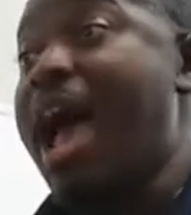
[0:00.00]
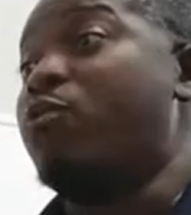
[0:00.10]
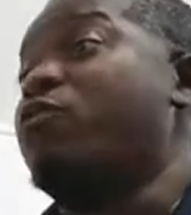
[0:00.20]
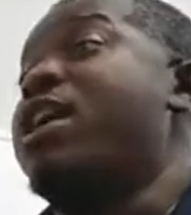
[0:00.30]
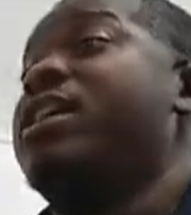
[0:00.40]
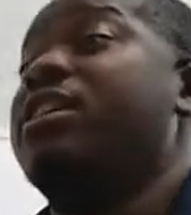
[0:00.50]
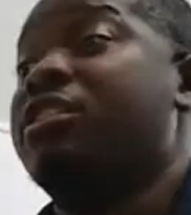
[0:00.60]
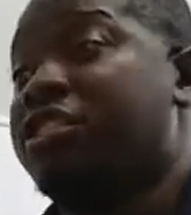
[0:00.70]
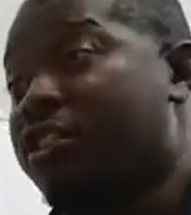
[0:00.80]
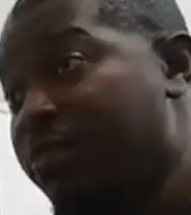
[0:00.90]
I ran the
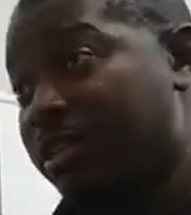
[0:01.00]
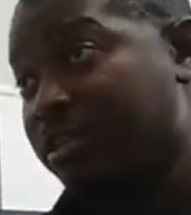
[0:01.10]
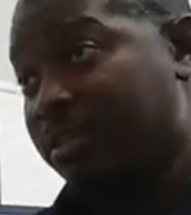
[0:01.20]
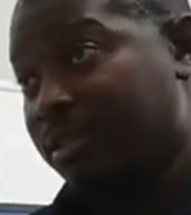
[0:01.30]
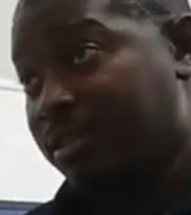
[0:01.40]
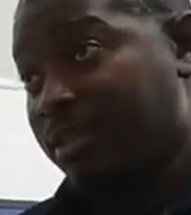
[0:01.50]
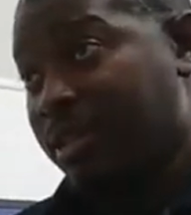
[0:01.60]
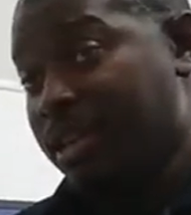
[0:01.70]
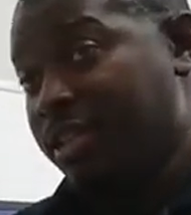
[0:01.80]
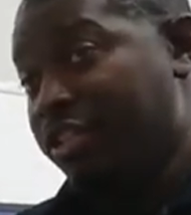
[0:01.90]
insurance,
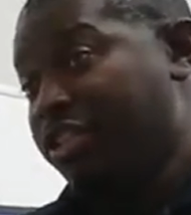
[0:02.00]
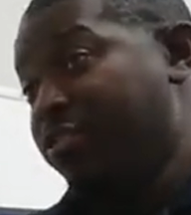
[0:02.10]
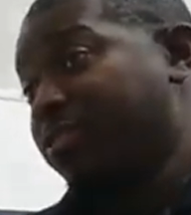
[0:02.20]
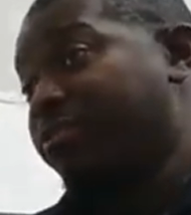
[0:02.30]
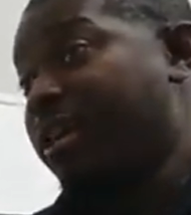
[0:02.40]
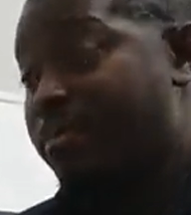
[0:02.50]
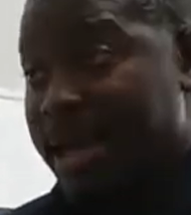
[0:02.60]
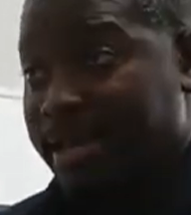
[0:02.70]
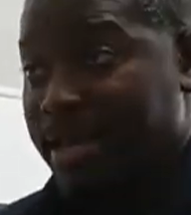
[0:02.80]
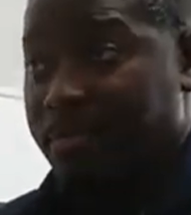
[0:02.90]
and the insurance ran
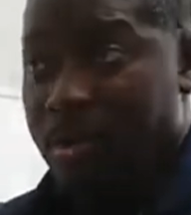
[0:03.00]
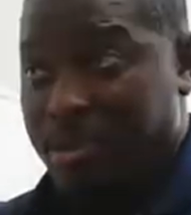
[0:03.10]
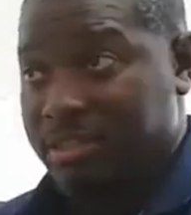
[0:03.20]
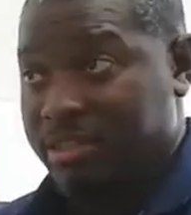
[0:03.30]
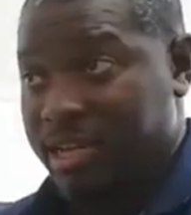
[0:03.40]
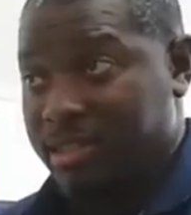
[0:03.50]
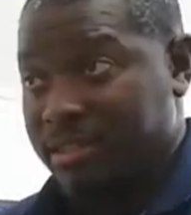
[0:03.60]
back at $1 and change.